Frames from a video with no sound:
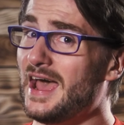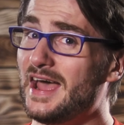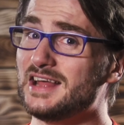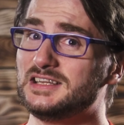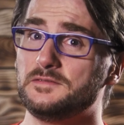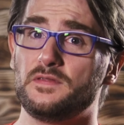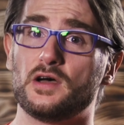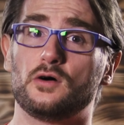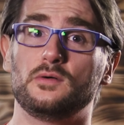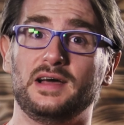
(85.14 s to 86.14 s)
And even
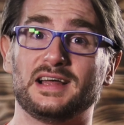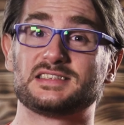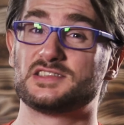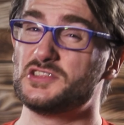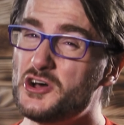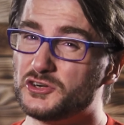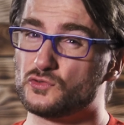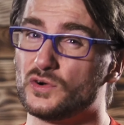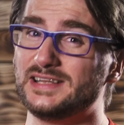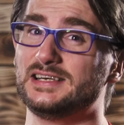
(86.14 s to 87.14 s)
though it's not
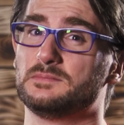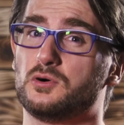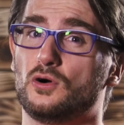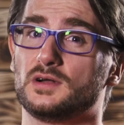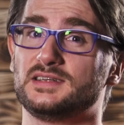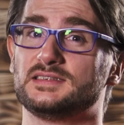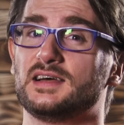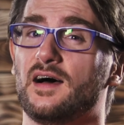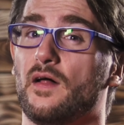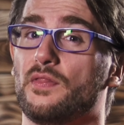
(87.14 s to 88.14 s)
really important,
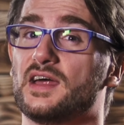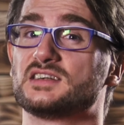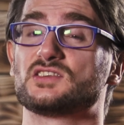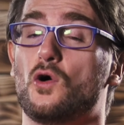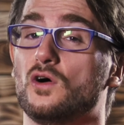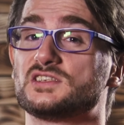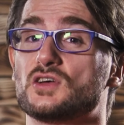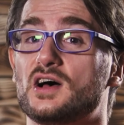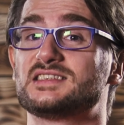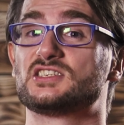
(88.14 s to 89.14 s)
there's
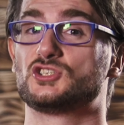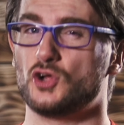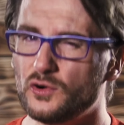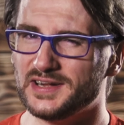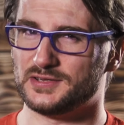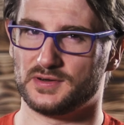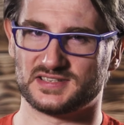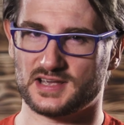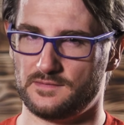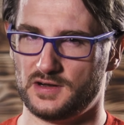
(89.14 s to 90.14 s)
also a story to
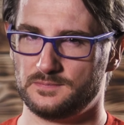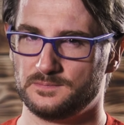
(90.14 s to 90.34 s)
discover.